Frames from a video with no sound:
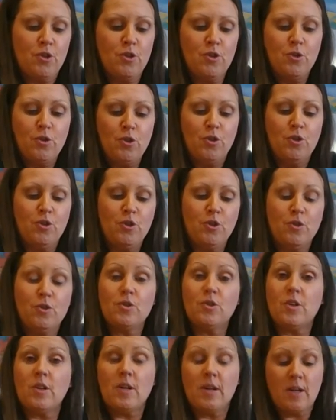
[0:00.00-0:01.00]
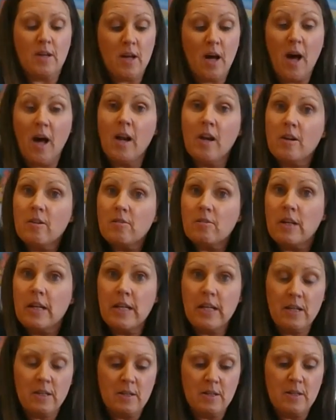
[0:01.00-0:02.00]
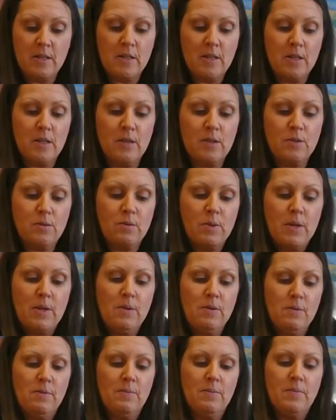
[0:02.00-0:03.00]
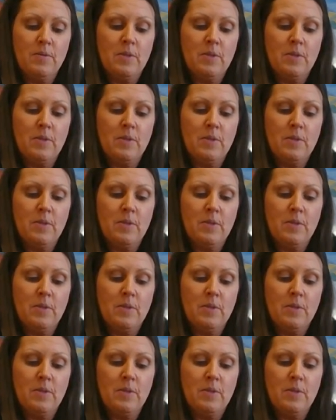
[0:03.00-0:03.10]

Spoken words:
you can use cutlery as well